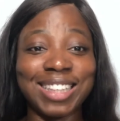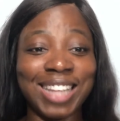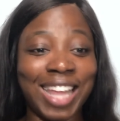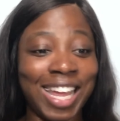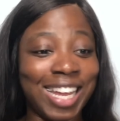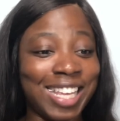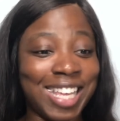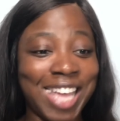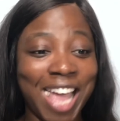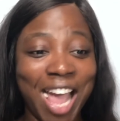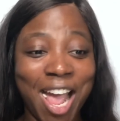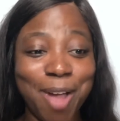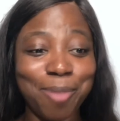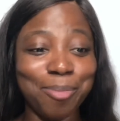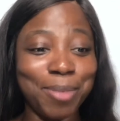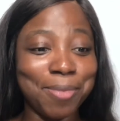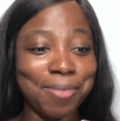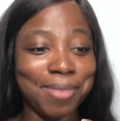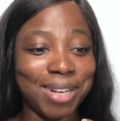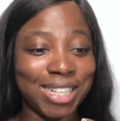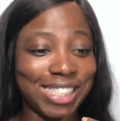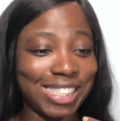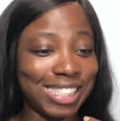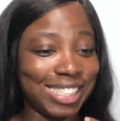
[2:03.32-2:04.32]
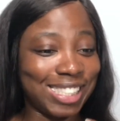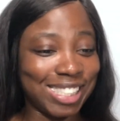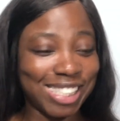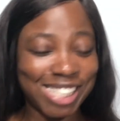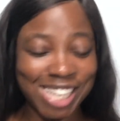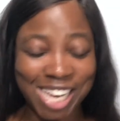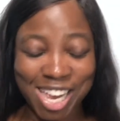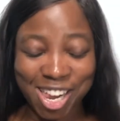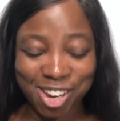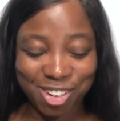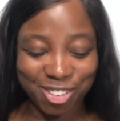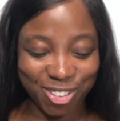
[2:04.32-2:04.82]
Like, get me my
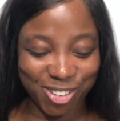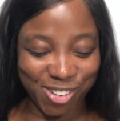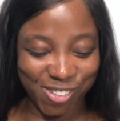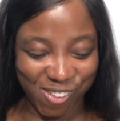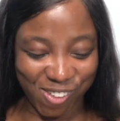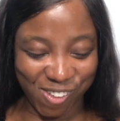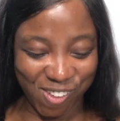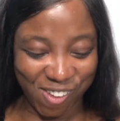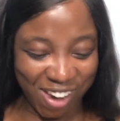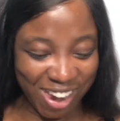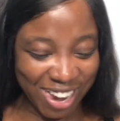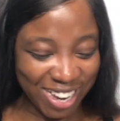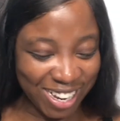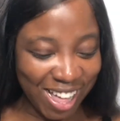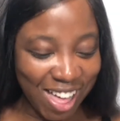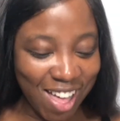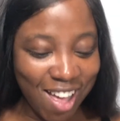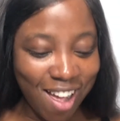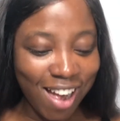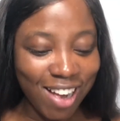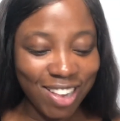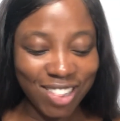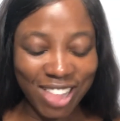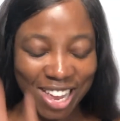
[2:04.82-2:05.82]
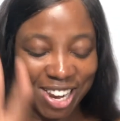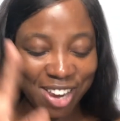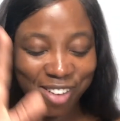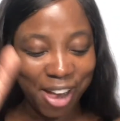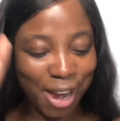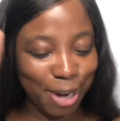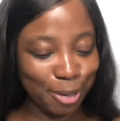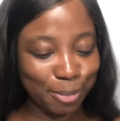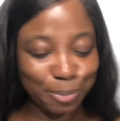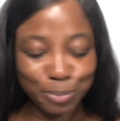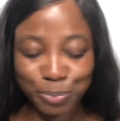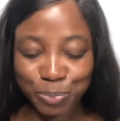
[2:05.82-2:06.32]
shit, right?"
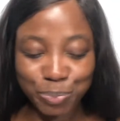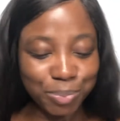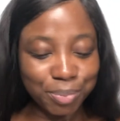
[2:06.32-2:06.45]
Anyway.